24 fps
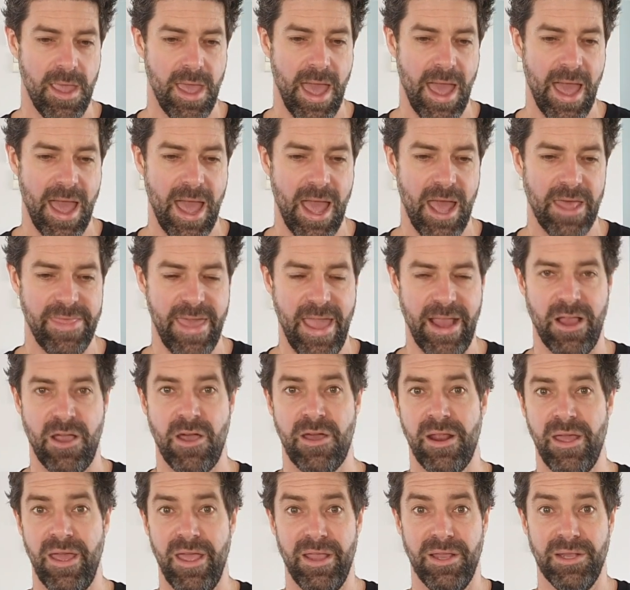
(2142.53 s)
that
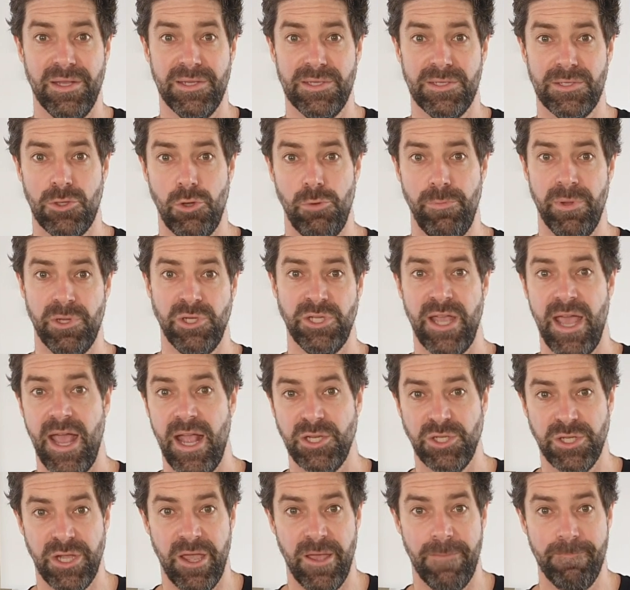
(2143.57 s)
kind of
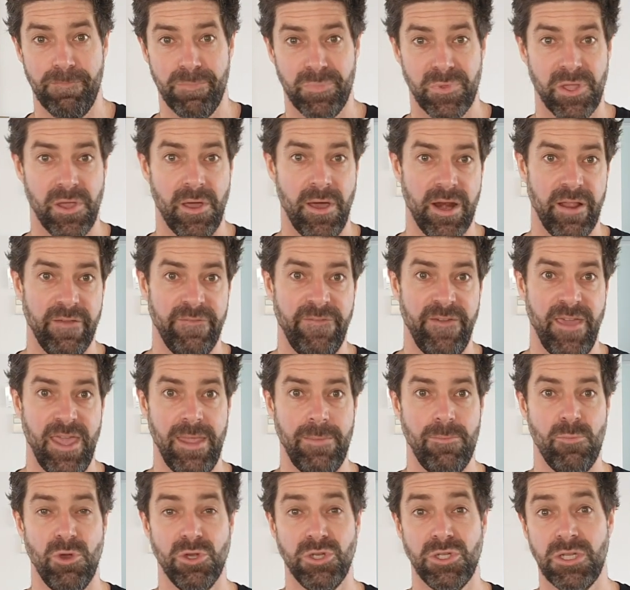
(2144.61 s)
supercharger kind of
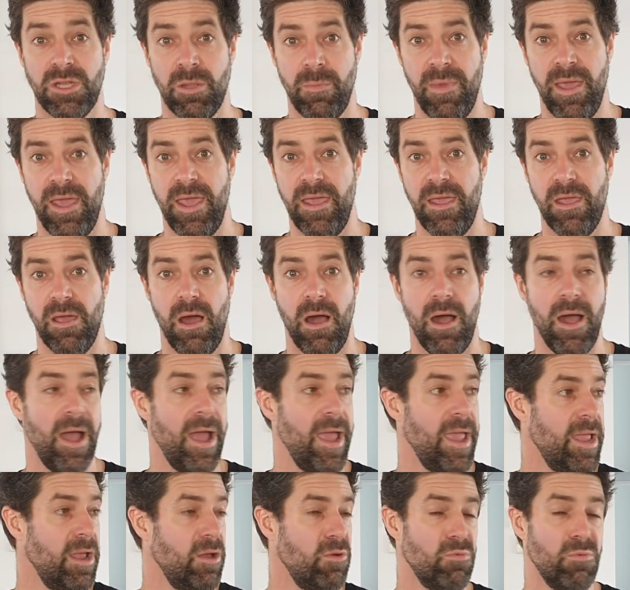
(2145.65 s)
theme, which to me
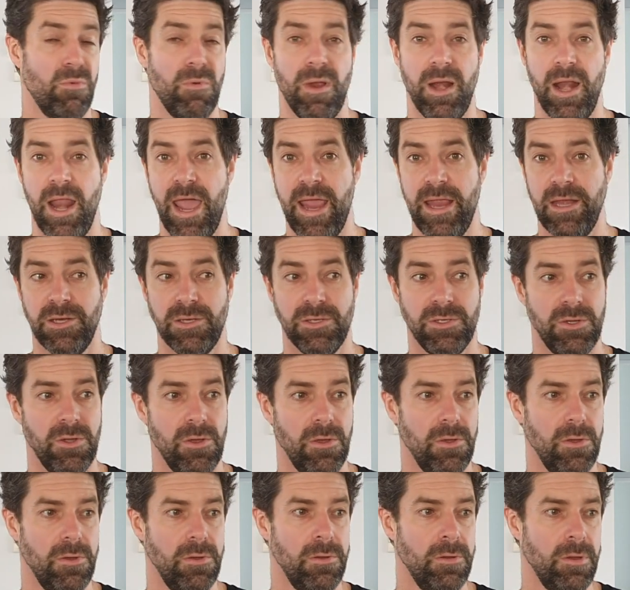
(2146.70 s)
I relate
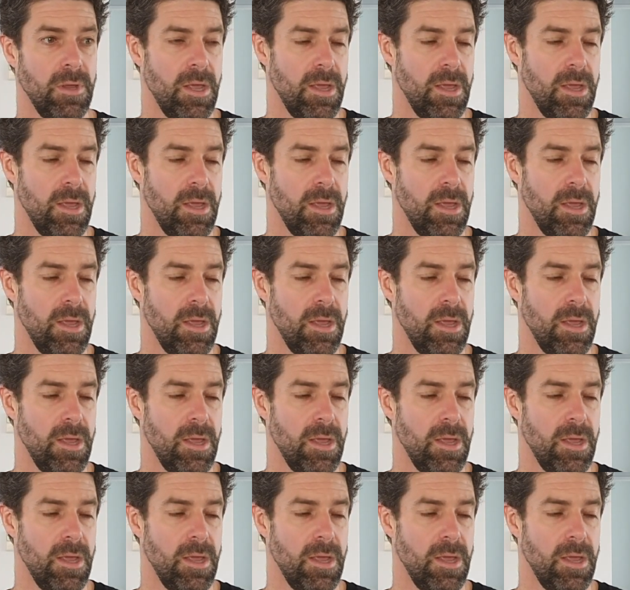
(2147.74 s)
to